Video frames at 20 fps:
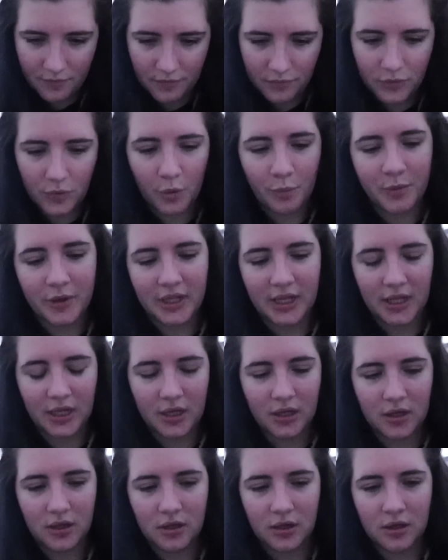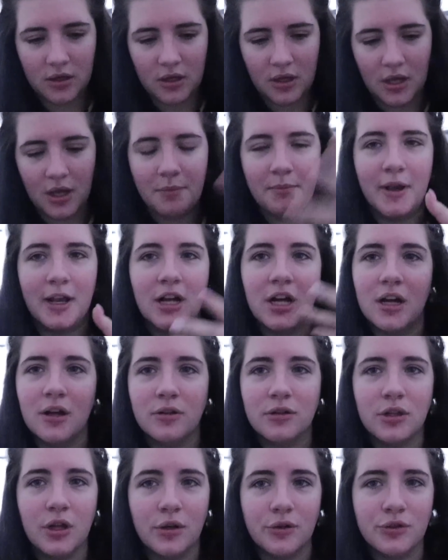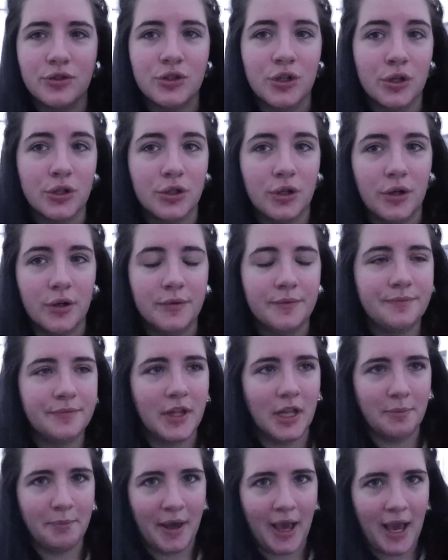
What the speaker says: nobody in my close circle had